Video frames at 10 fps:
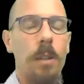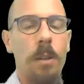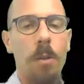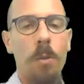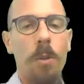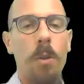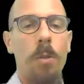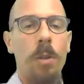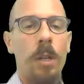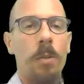a
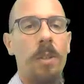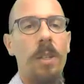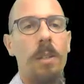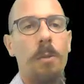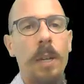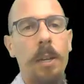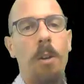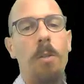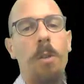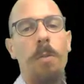non-go-around is really
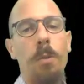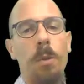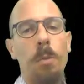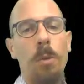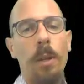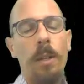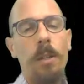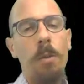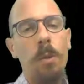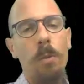hard for the model, and
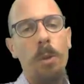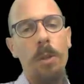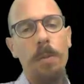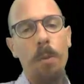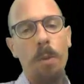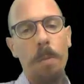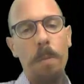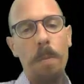it only works for